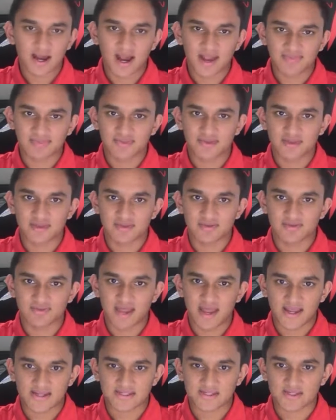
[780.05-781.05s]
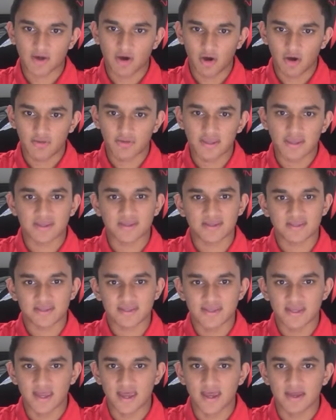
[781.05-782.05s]
I think that's all they
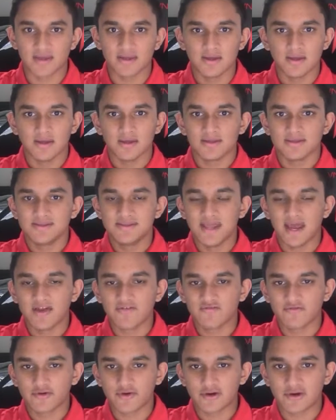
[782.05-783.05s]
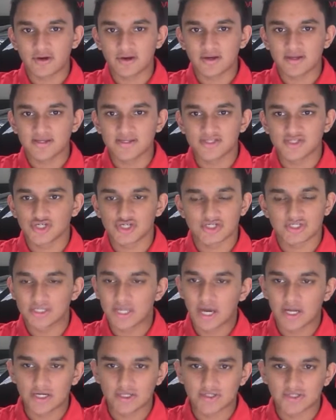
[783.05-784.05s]
can get. Denver is just
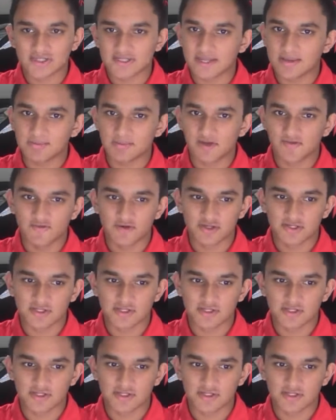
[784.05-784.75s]
not on the same level